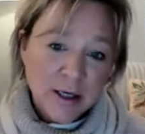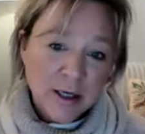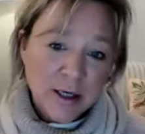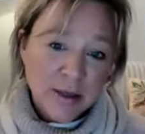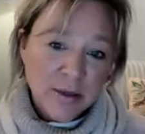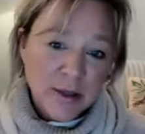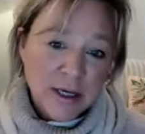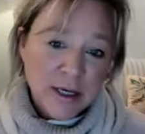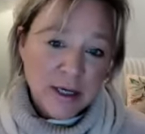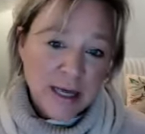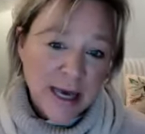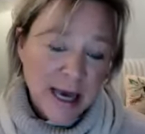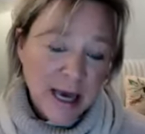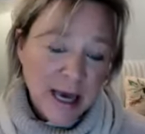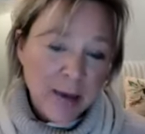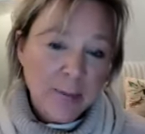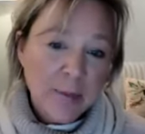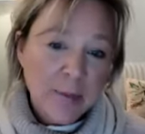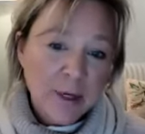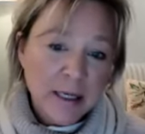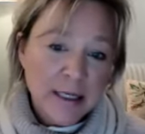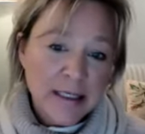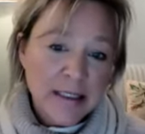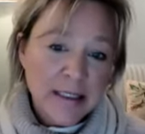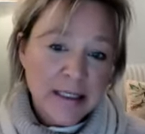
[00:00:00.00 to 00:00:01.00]
that are
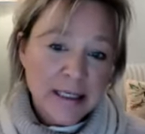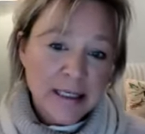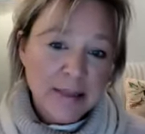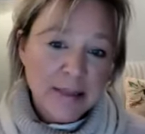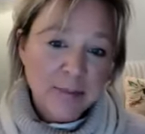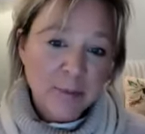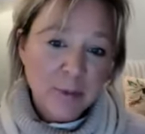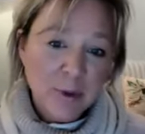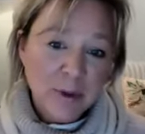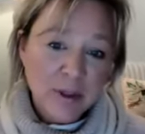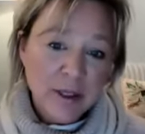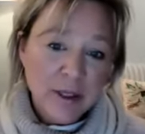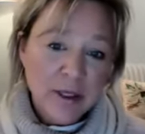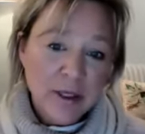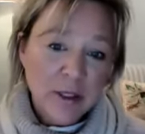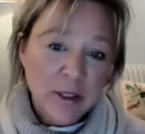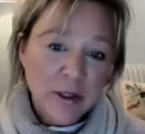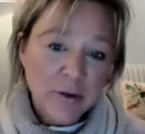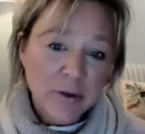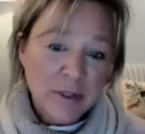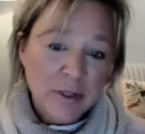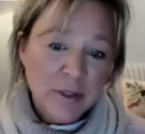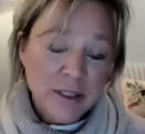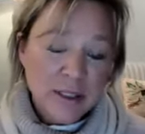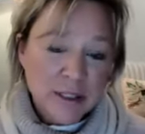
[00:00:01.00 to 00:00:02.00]
happening deep within
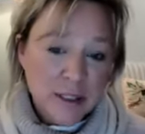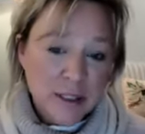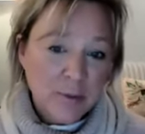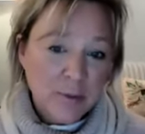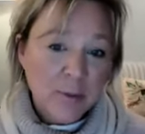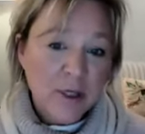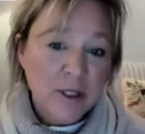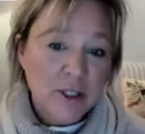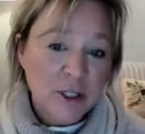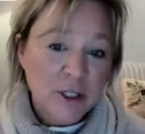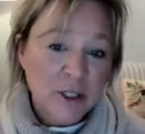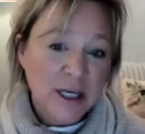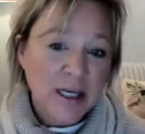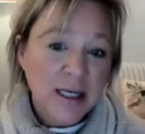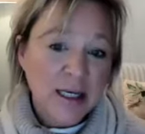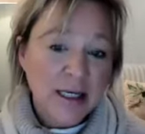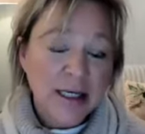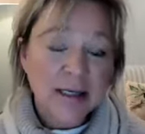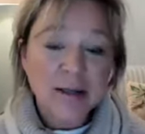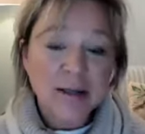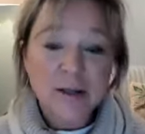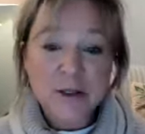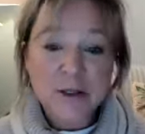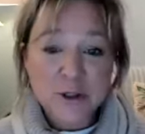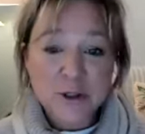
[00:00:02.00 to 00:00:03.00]
you. There's so much
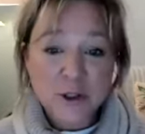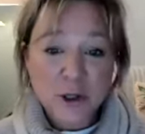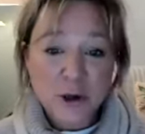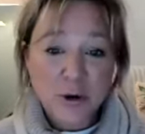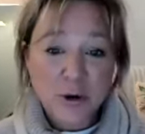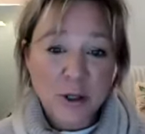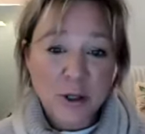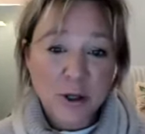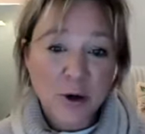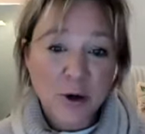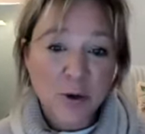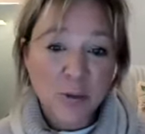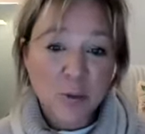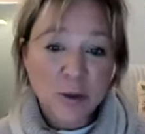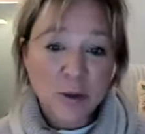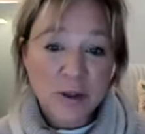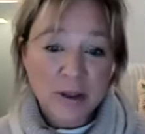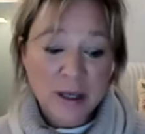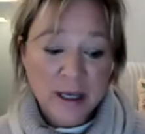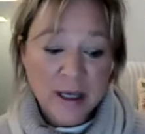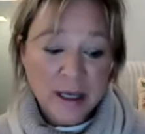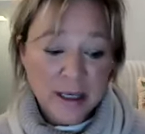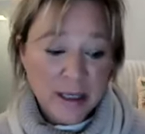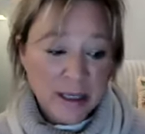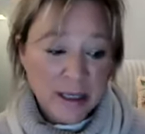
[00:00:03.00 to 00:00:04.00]
healing that's going on
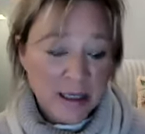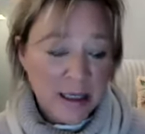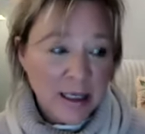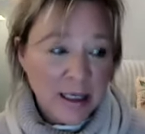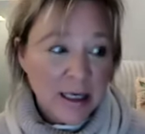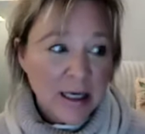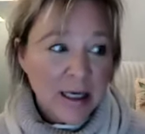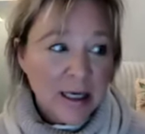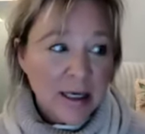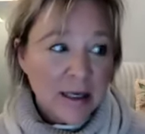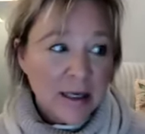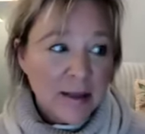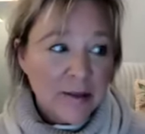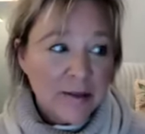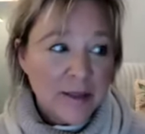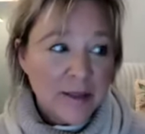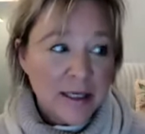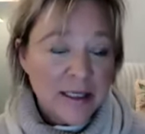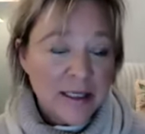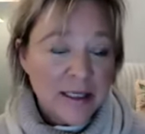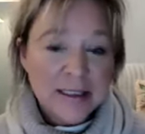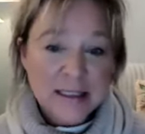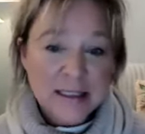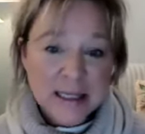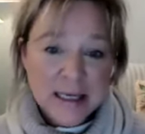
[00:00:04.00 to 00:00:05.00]
within. And
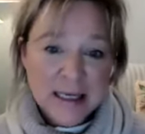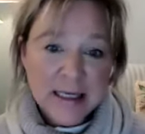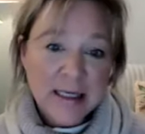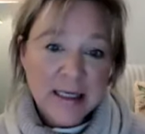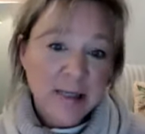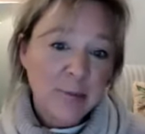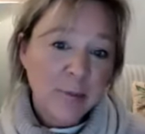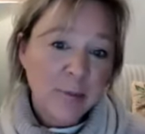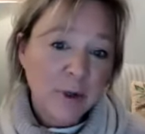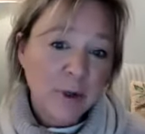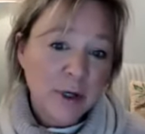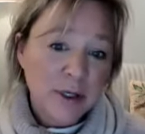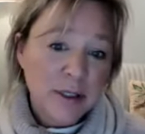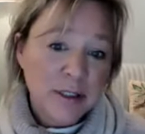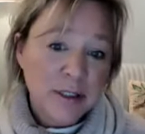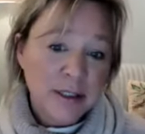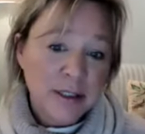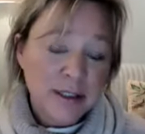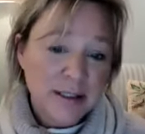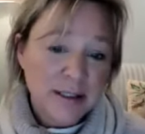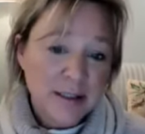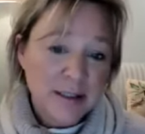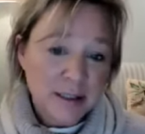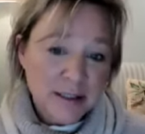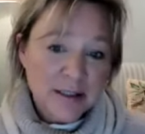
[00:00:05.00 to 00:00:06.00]
this healing
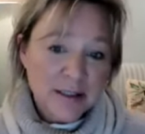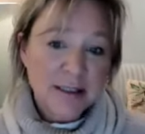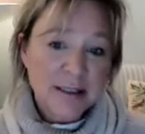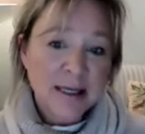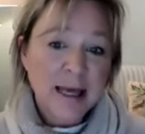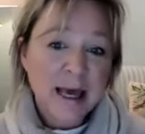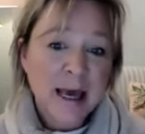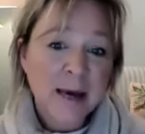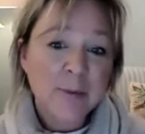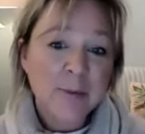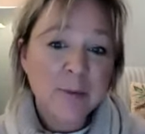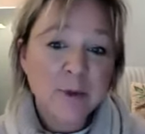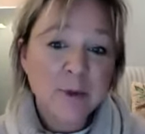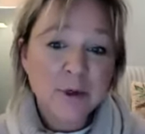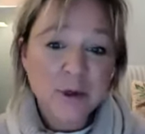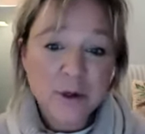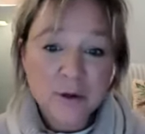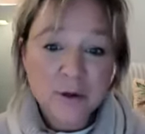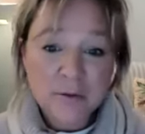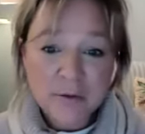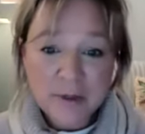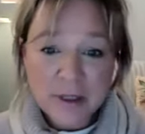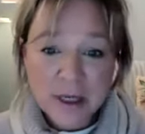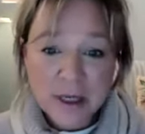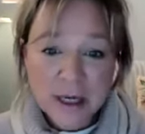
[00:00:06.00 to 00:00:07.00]
process doesn't happen
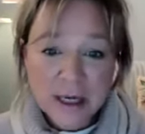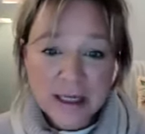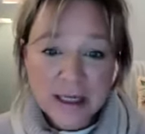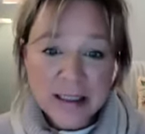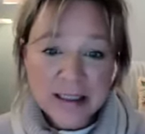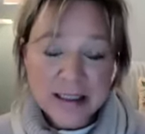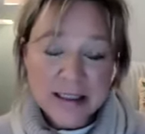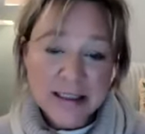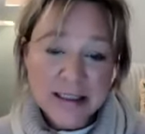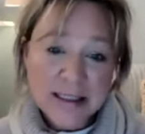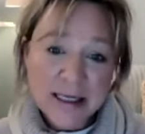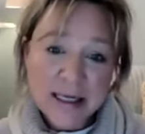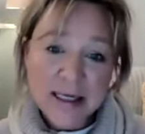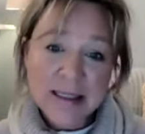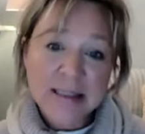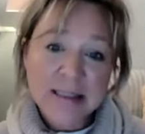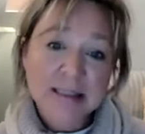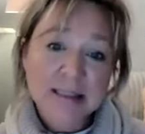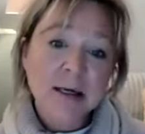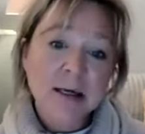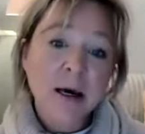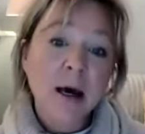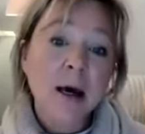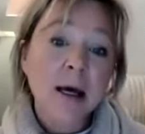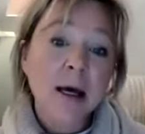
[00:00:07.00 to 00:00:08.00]
overnight, it takes
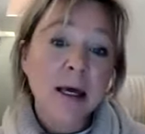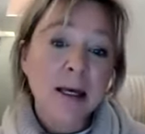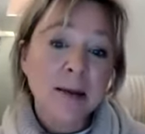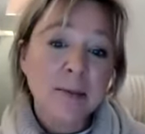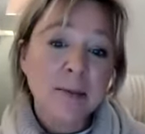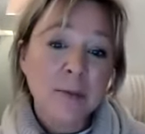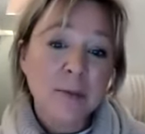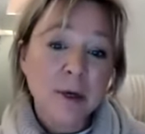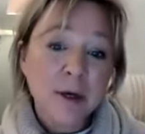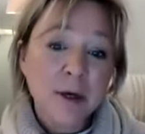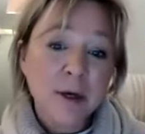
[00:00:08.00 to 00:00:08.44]
time